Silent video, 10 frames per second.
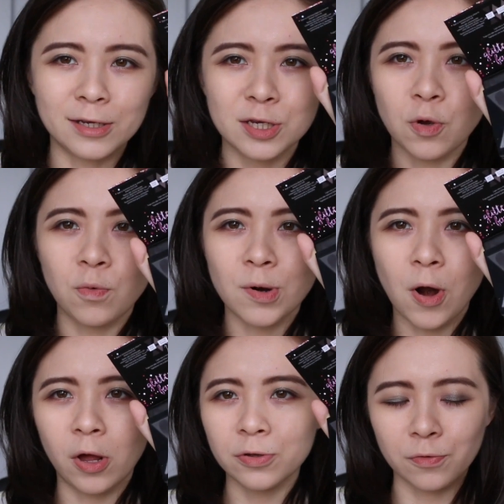Yeah, just
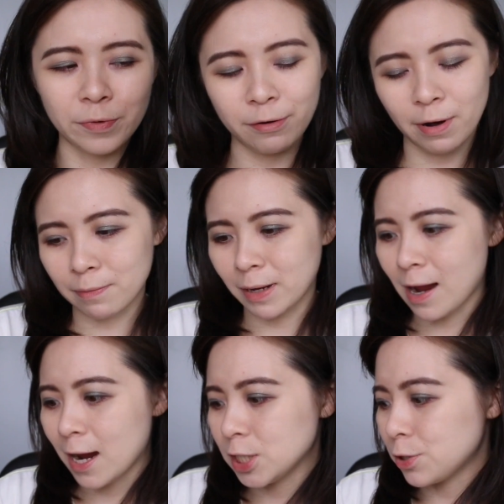overall, don't really recommend
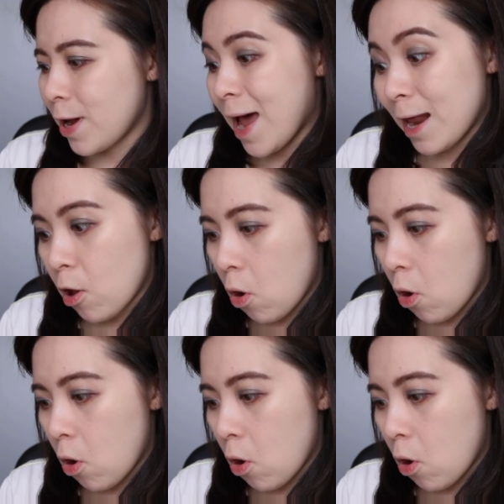the eyeshadow at